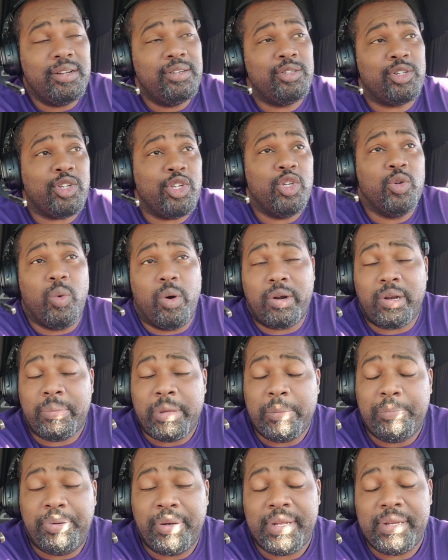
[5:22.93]
do you want to
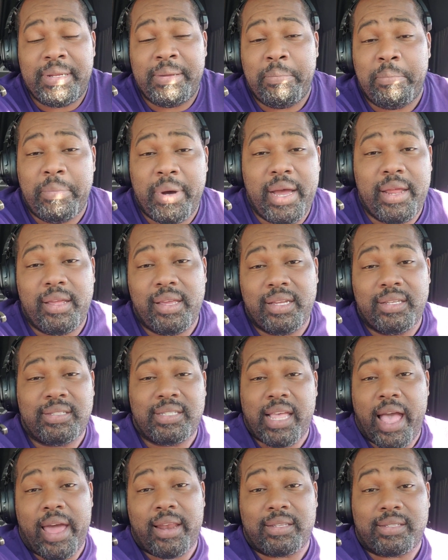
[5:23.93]
be putting money
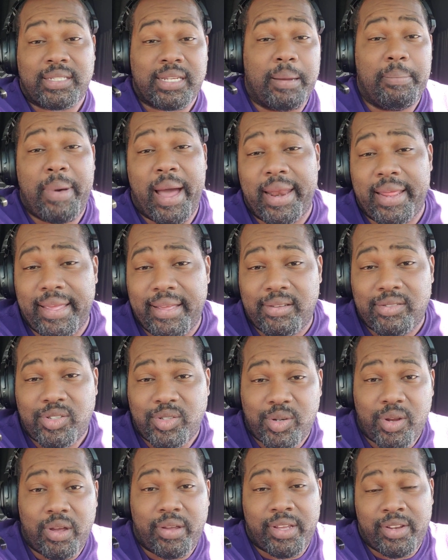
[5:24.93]
inside of somebody else's
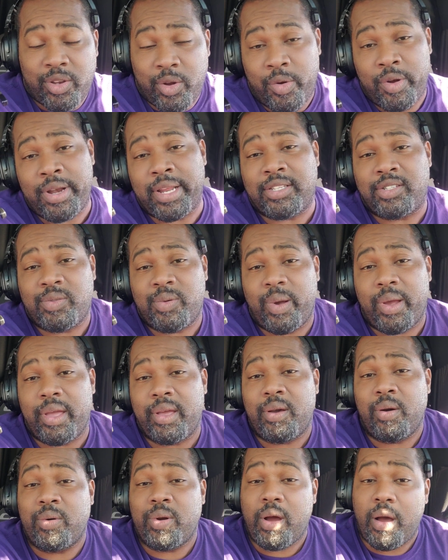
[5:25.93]
truck and knowing that you
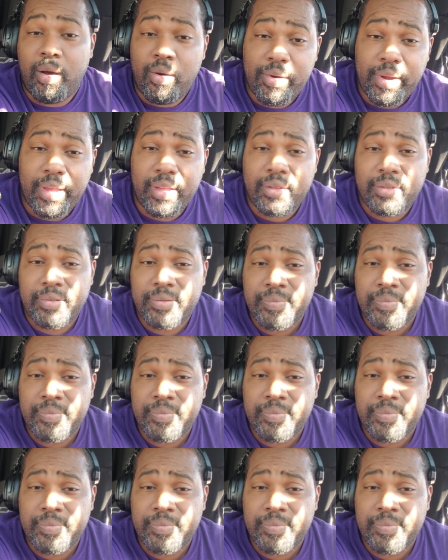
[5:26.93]
ain't going to own it?